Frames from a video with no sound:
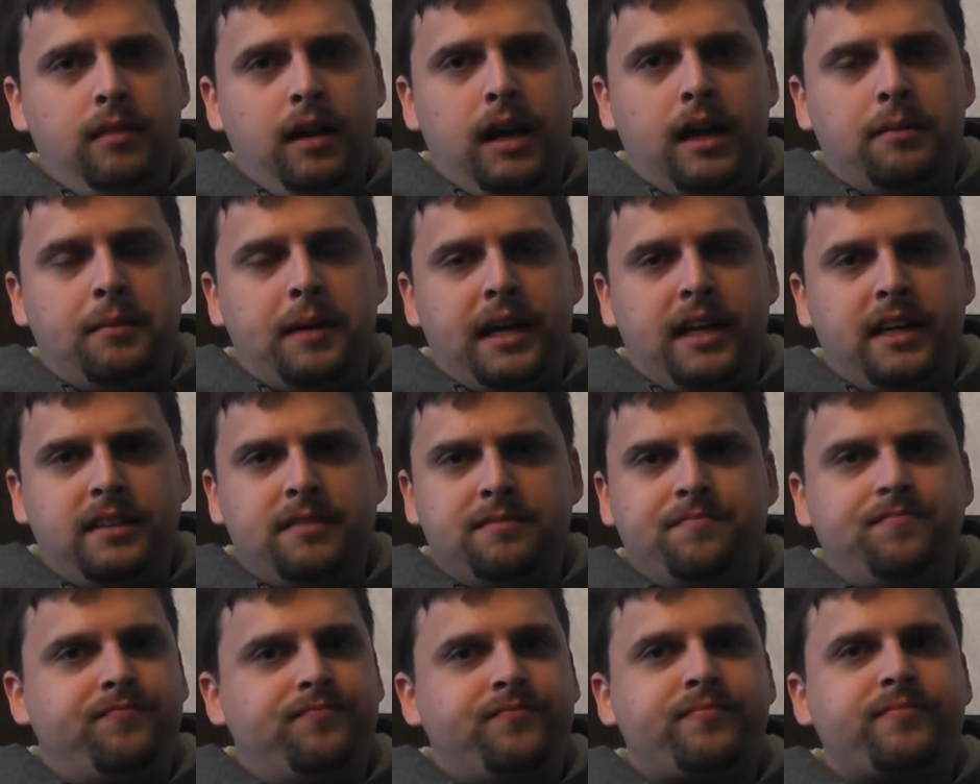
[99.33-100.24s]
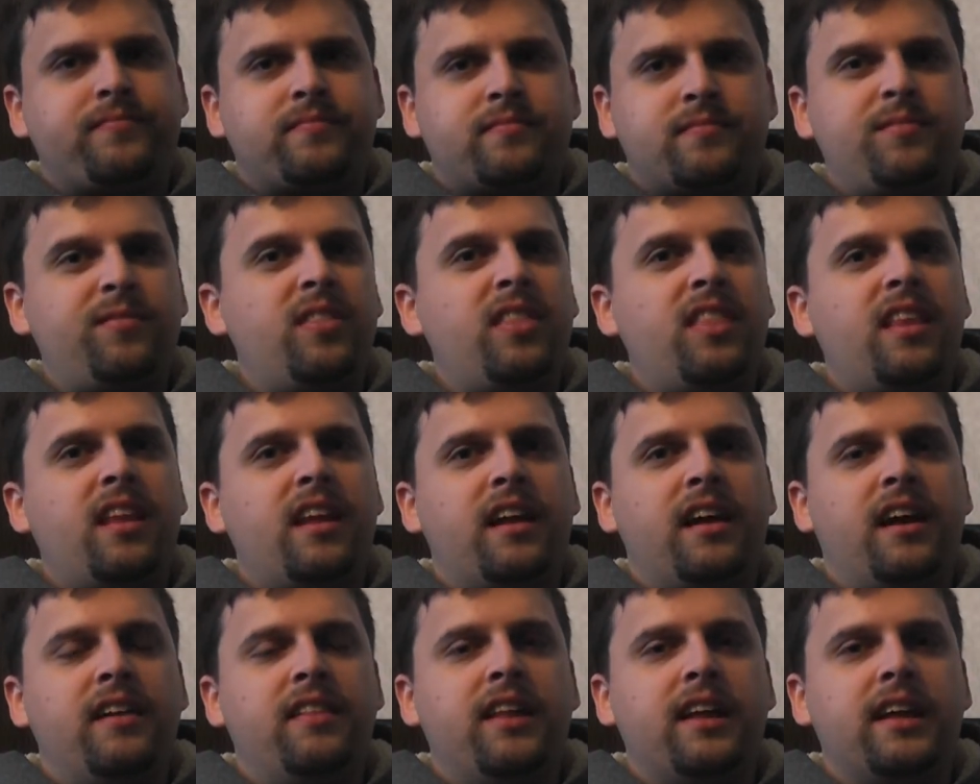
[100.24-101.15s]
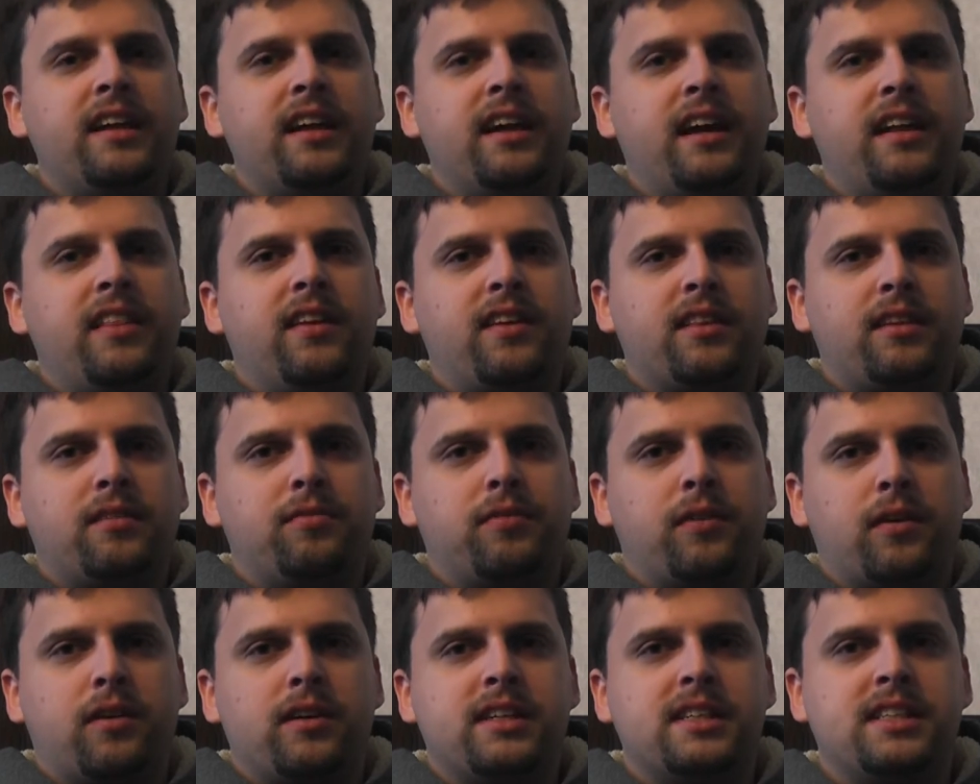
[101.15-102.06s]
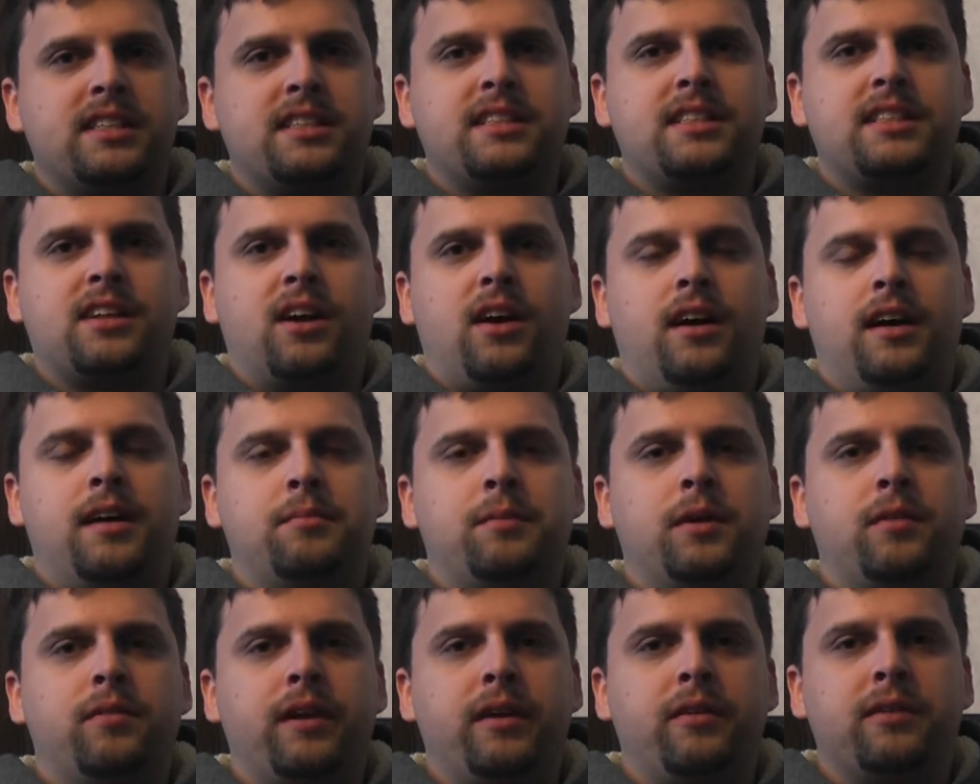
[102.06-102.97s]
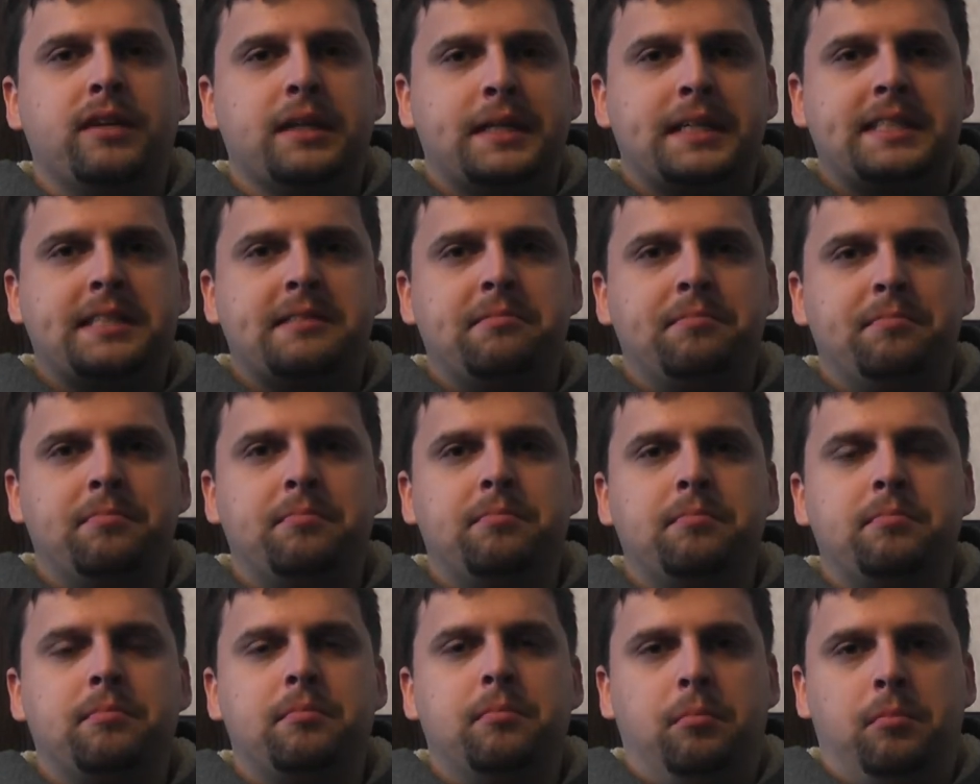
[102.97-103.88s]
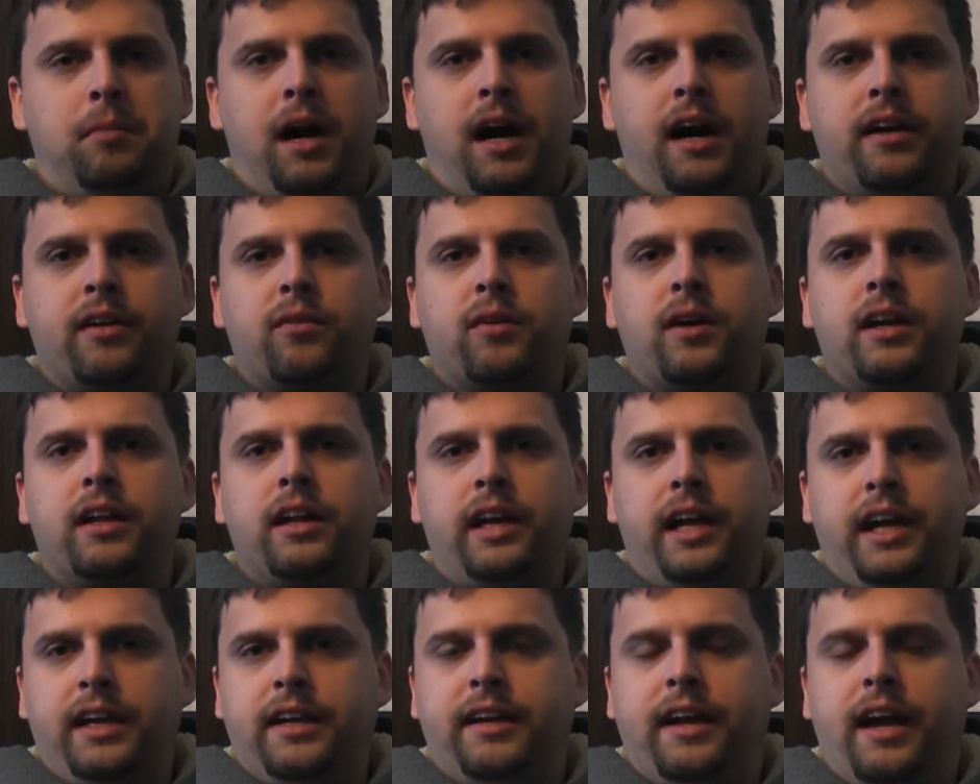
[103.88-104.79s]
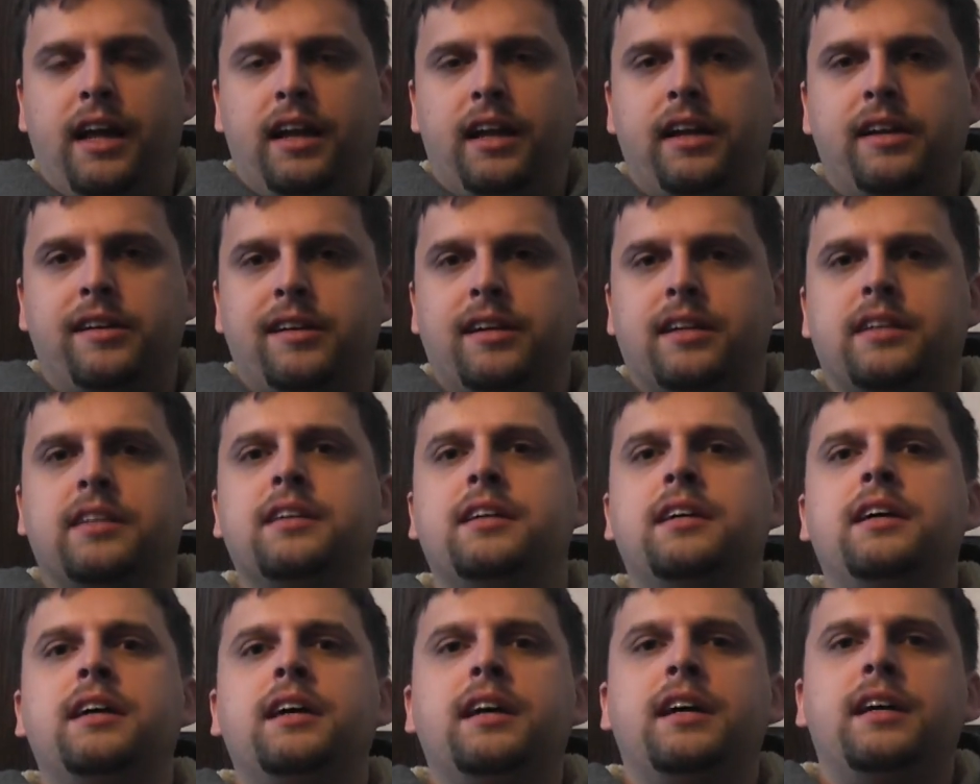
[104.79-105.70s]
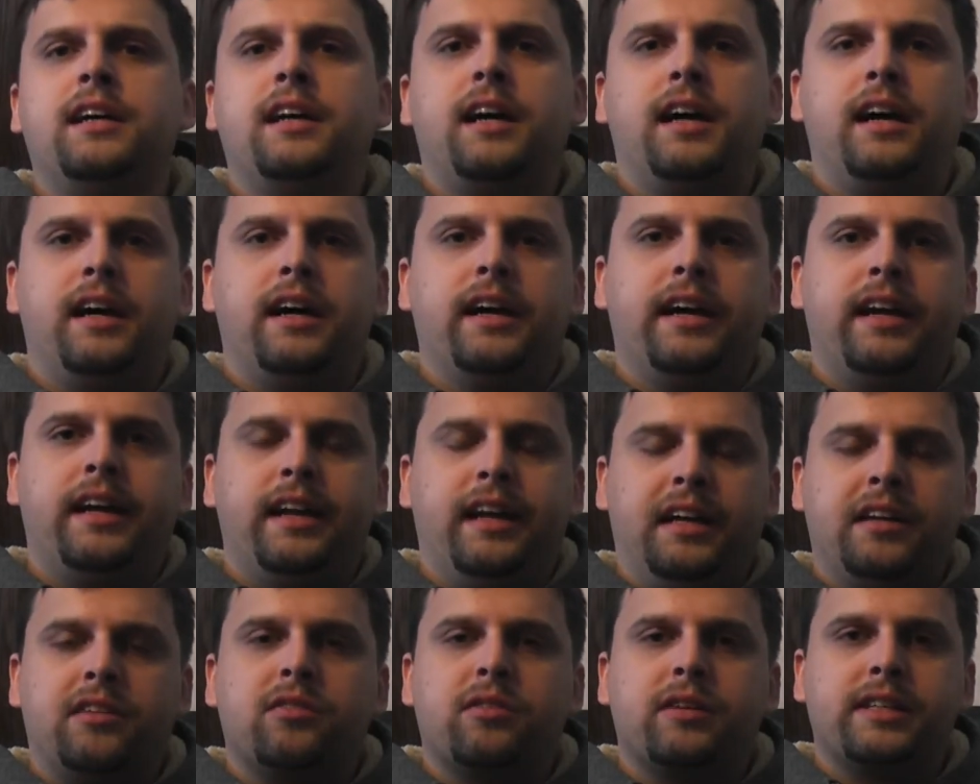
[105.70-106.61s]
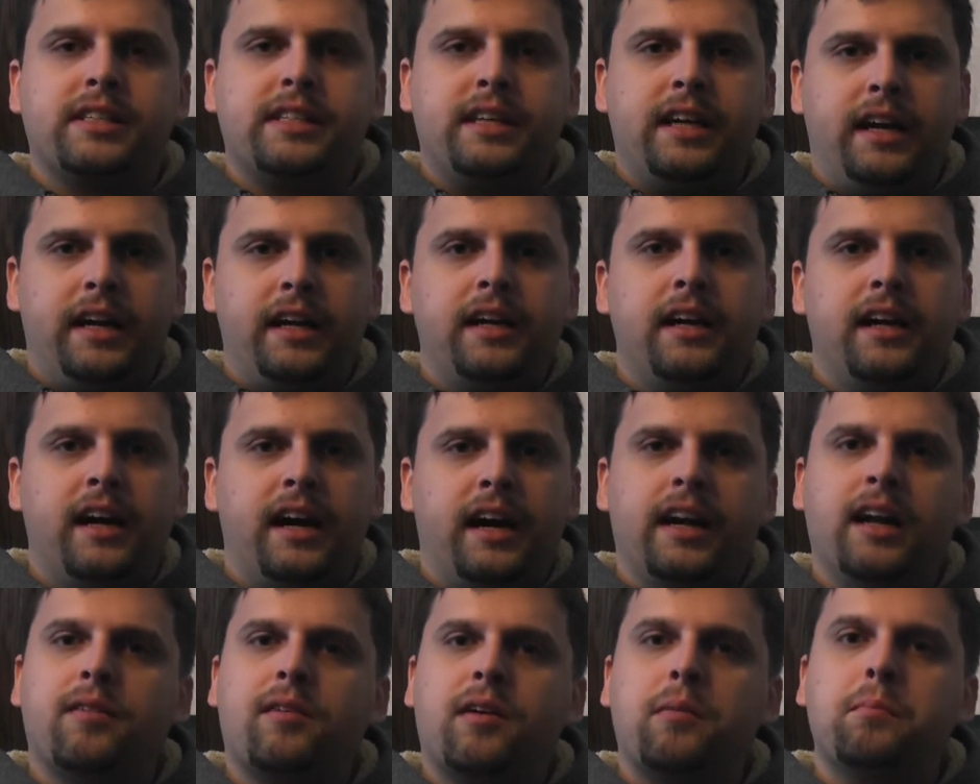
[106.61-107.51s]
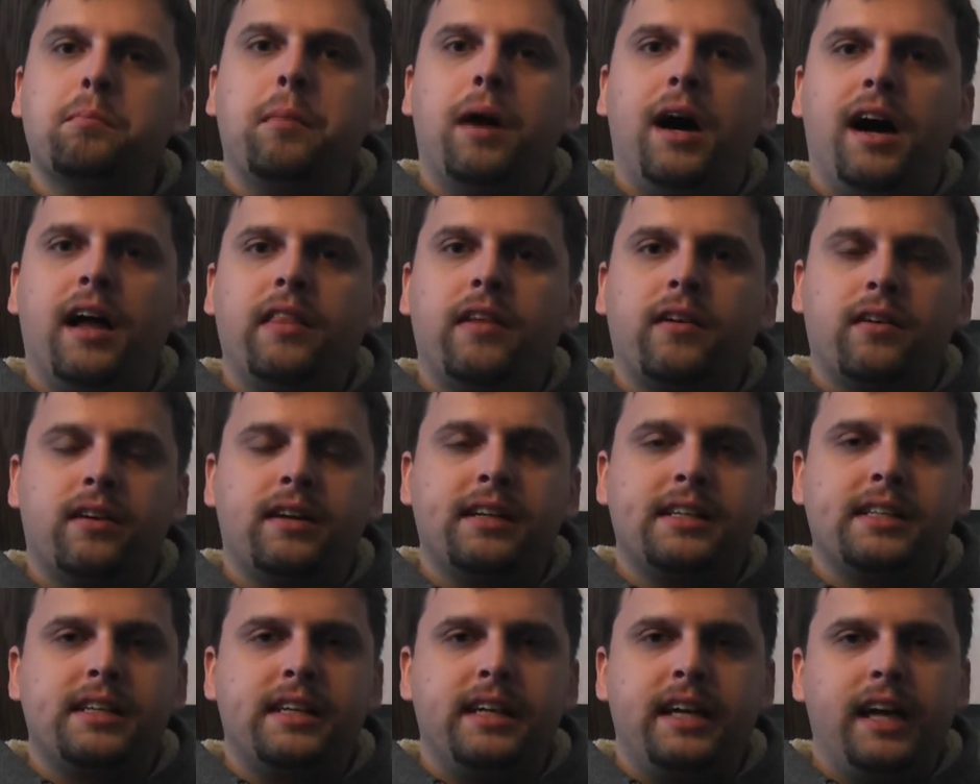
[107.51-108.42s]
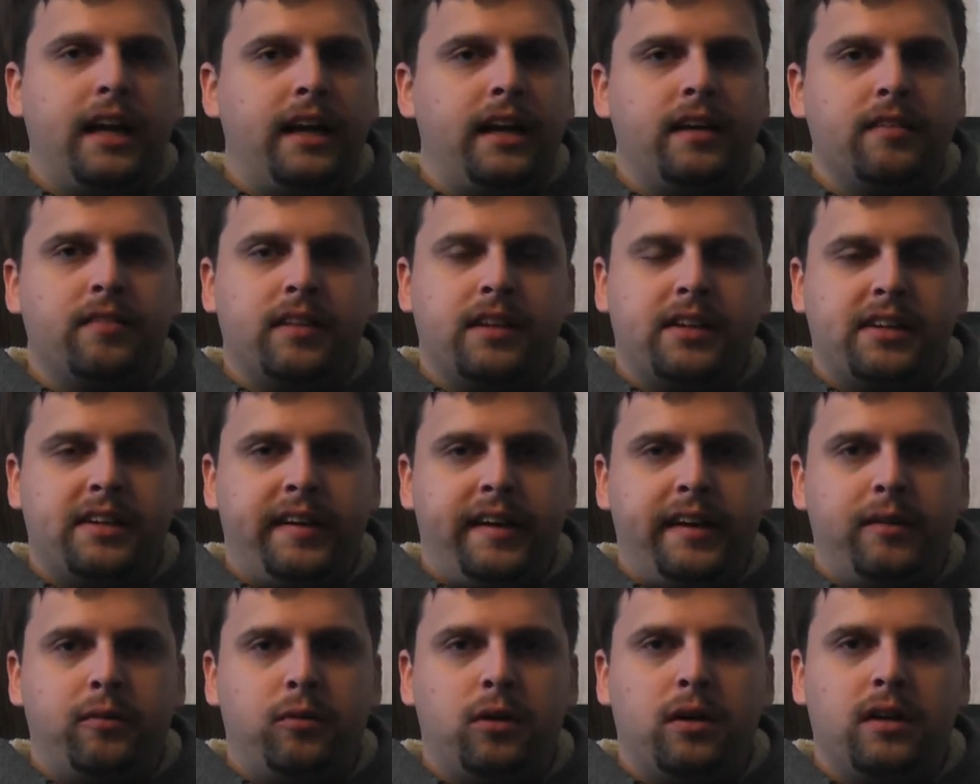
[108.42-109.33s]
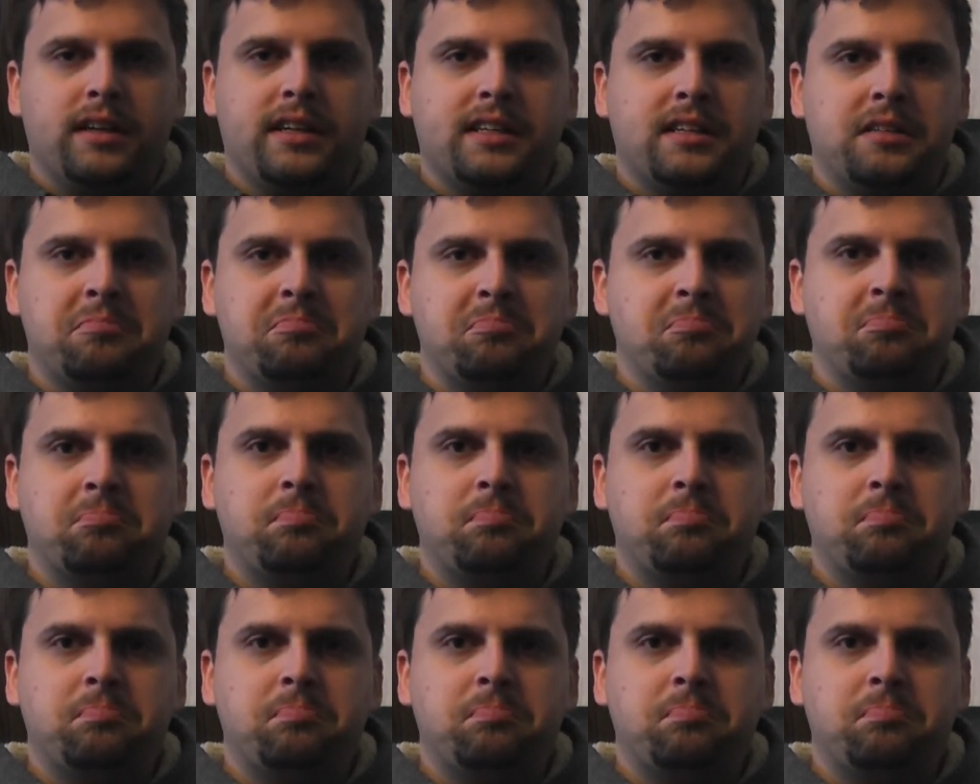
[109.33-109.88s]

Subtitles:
I mean, I thought the first Saw movie was moderately intelligent and interesting. I never bothered to see any of the sequels.